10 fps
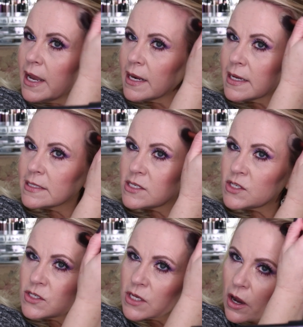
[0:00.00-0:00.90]
it is
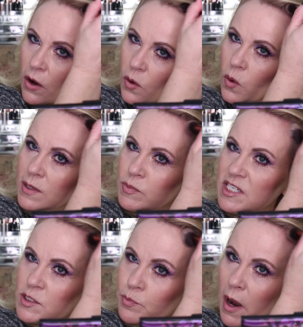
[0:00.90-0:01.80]
so
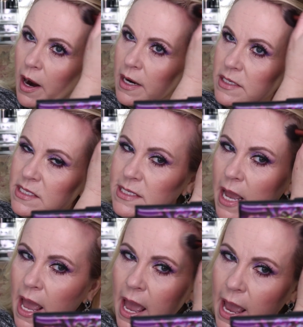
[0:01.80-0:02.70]
sparse,
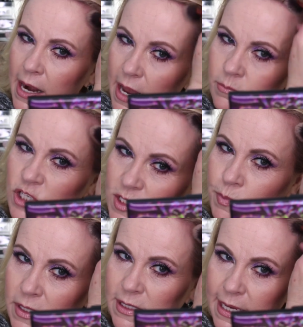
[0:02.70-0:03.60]
and I'm just
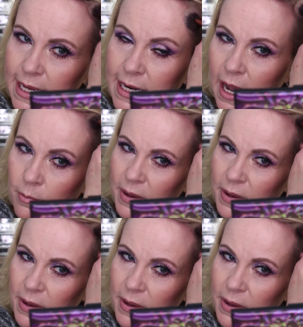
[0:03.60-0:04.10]
building it up.